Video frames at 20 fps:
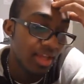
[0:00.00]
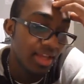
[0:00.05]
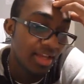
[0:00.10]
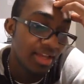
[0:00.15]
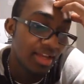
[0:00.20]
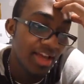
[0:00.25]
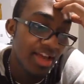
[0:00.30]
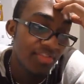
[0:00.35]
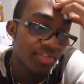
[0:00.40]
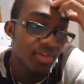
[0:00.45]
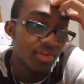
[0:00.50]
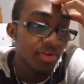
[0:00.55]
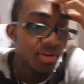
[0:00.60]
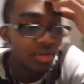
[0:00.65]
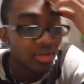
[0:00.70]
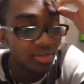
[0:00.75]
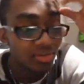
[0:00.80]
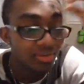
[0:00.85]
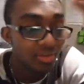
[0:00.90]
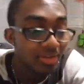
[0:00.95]
and have the
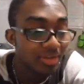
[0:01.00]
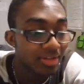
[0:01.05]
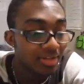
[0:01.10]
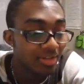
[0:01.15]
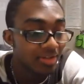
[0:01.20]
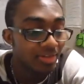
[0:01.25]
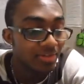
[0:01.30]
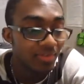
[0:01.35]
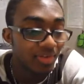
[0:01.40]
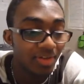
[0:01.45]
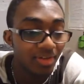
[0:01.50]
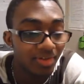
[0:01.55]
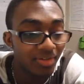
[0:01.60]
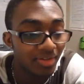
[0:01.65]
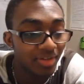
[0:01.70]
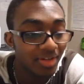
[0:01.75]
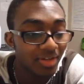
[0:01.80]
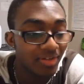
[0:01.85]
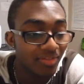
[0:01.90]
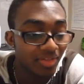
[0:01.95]
grade lowered, the final
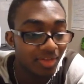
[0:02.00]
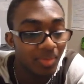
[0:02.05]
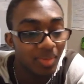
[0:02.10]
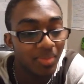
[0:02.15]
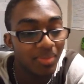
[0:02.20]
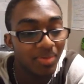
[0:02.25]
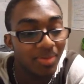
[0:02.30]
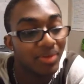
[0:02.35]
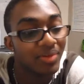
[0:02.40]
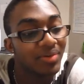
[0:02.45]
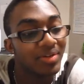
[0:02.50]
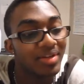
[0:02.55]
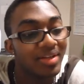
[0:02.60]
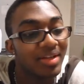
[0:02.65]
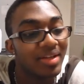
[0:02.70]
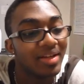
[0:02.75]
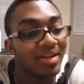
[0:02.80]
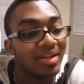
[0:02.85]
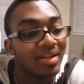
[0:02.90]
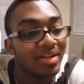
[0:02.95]
grade of the paper lowered,
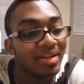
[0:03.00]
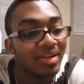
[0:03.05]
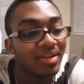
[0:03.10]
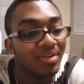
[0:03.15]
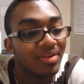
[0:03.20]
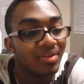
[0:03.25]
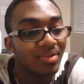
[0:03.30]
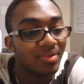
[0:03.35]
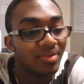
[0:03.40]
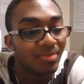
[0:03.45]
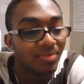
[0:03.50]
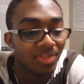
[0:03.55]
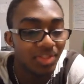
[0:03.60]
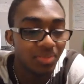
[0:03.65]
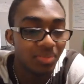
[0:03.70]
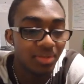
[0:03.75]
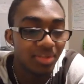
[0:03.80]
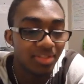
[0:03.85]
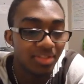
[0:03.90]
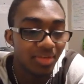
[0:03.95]

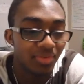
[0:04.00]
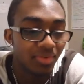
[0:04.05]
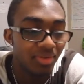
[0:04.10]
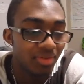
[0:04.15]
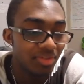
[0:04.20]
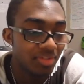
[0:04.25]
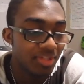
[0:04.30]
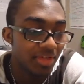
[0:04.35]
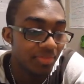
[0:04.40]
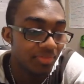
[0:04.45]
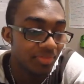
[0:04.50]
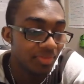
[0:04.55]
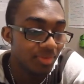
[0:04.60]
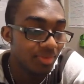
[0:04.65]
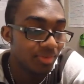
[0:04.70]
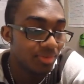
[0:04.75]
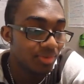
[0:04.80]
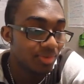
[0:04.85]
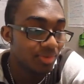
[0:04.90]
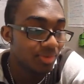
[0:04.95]
which means I really just have to
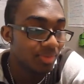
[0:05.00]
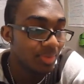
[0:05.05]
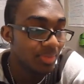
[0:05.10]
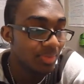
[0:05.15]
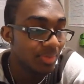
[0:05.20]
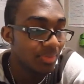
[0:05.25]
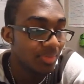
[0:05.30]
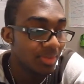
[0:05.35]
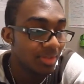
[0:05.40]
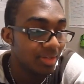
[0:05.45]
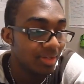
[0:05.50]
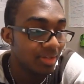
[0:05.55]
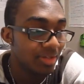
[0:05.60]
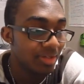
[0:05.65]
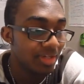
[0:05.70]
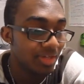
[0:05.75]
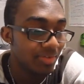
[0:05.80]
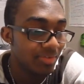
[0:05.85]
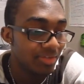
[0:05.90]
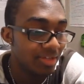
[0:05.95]
do super well
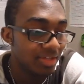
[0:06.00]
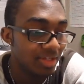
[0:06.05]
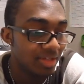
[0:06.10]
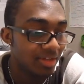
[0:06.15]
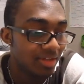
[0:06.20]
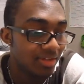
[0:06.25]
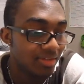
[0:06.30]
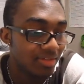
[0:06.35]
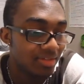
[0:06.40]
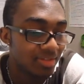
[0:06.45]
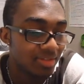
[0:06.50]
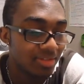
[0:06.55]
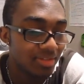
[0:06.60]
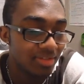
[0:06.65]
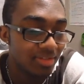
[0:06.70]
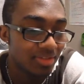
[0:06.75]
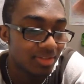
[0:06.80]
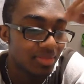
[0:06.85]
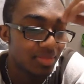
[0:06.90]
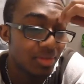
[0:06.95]
on everything else
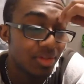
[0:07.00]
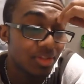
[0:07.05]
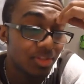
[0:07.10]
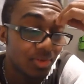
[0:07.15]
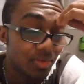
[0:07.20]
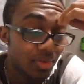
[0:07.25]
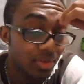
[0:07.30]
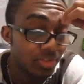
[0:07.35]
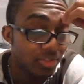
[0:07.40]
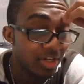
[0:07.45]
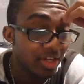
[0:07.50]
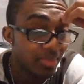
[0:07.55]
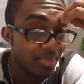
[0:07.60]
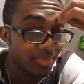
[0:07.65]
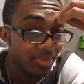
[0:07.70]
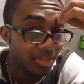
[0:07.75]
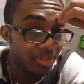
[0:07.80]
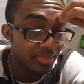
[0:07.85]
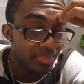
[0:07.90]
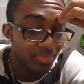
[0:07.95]
to tomorrow's workshop,
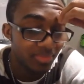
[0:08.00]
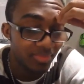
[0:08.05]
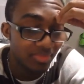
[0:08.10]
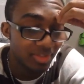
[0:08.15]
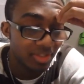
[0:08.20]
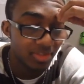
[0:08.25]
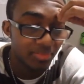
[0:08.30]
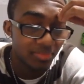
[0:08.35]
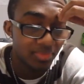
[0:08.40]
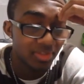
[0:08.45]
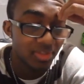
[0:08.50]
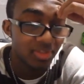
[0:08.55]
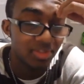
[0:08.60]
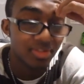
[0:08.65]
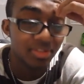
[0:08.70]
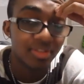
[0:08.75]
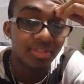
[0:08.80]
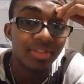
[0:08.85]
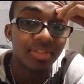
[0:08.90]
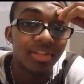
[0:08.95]
and I'm
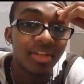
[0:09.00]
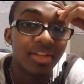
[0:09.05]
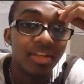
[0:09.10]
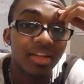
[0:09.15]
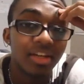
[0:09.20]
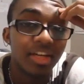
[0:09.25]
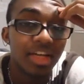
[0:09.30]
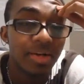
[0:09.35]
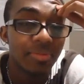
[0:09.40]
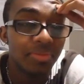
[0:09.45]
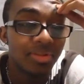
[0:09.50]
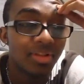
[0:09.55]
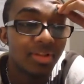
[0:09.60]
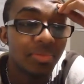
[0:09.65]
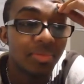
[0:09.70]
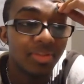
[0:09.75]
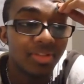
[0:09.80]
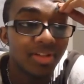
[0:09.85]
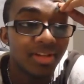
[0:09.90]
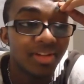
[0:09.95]
a
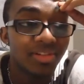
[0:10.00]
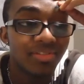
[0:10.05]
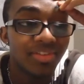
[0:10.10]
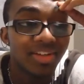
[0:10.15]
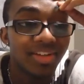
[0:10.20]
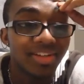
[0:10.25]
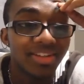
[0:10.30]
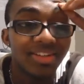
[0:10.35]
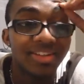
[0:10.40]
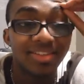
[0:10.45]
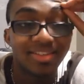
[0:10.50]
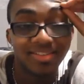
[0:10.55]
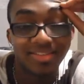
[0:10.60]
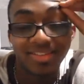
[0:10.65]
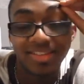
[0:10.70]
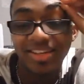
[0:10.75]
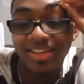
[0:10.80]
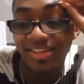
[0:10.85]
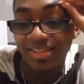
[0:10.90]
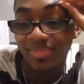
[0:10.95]
little bit terrified.
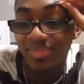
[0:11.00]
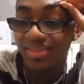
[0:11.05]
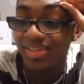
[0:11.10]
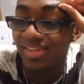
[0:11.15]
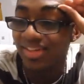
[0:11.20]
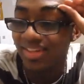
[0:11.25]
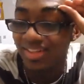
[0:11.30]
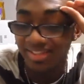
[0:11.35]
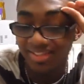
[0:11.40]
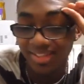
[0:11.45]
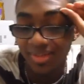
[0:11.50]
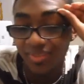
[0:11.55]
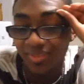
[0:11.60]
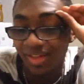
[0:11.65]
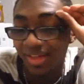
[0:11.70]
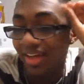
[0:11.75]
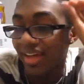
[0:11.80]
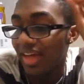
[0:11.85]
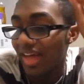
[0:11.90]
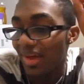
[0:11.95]
I'll be honest, I'm not